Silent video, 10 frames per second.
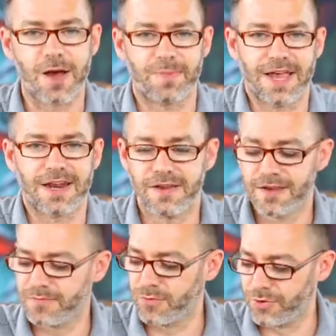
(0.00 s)
it up again,
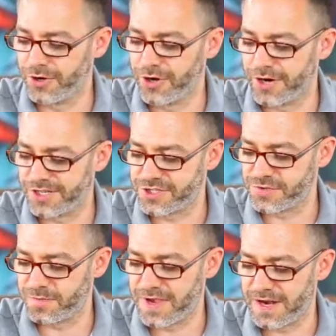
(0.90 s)
more than 9 inches
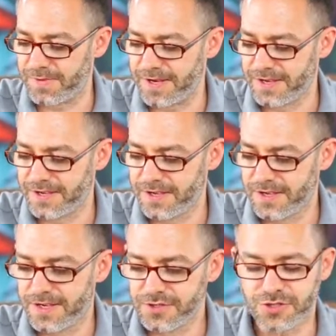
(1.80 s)
from the enemy.
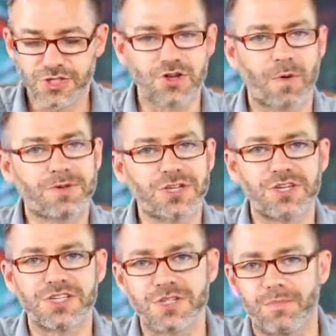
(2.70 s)
So it's just an
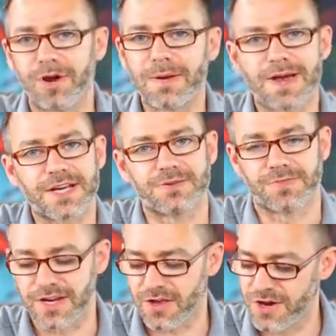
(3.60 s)
opportunity to bring back some
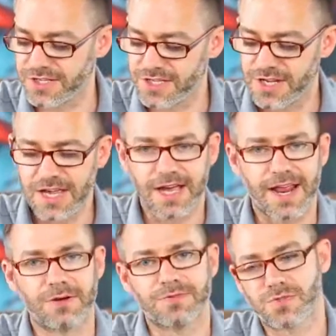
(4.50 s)
dead guys
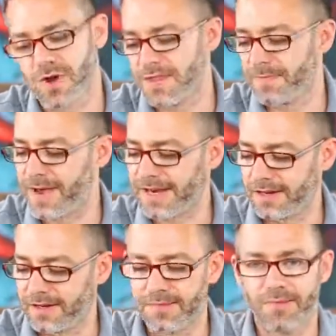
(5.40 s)
and help sway the
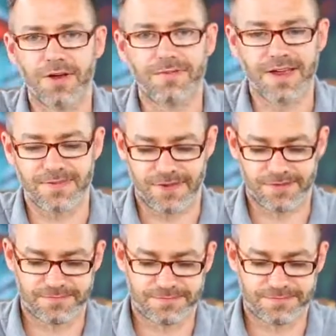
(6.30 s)
battle in my favour.